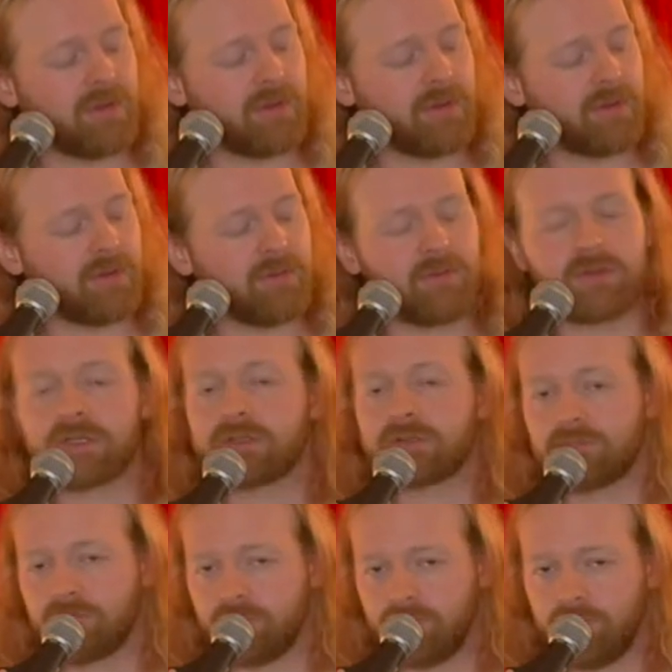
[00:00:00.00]
make it
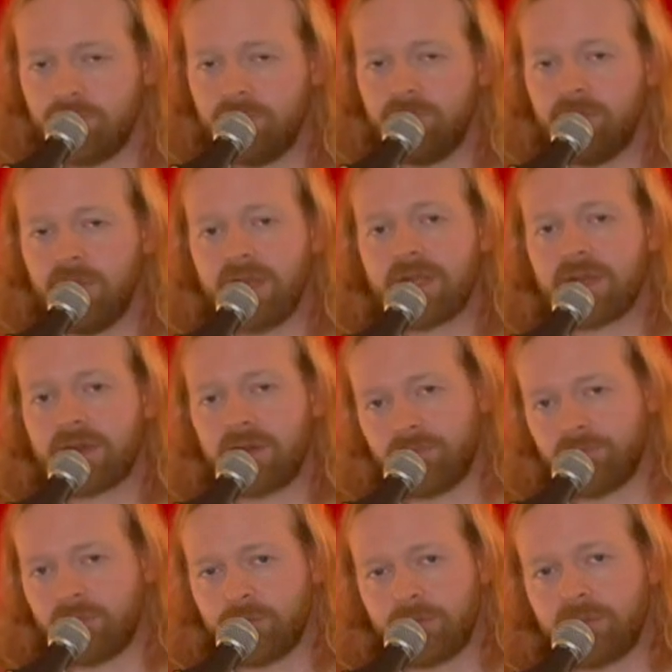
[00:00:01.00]
comfortable for yourself just
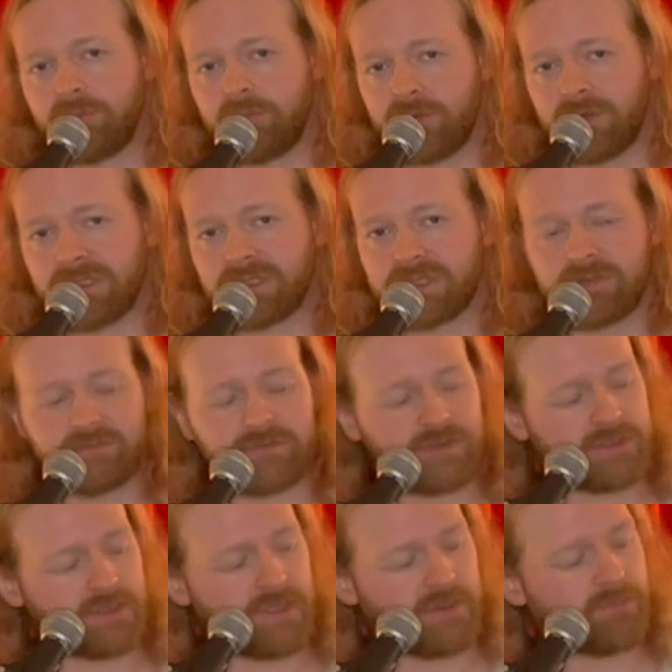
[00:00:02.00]
now.
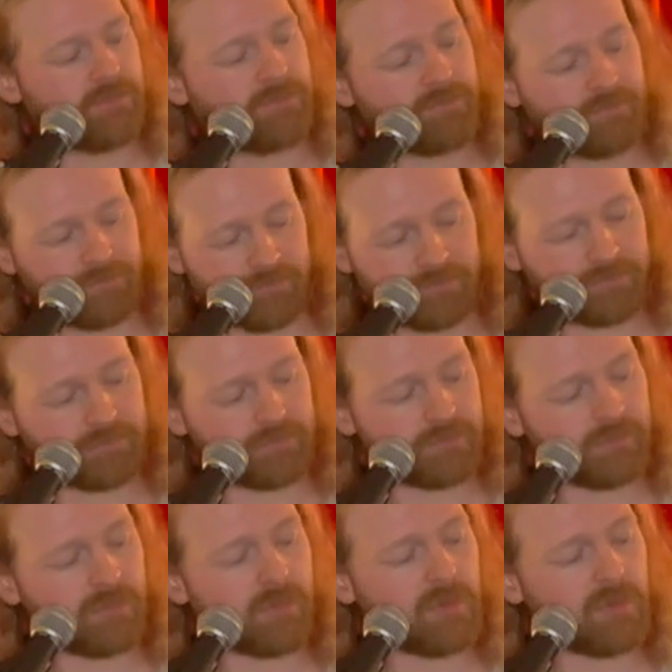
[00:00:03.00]
So you don't want to be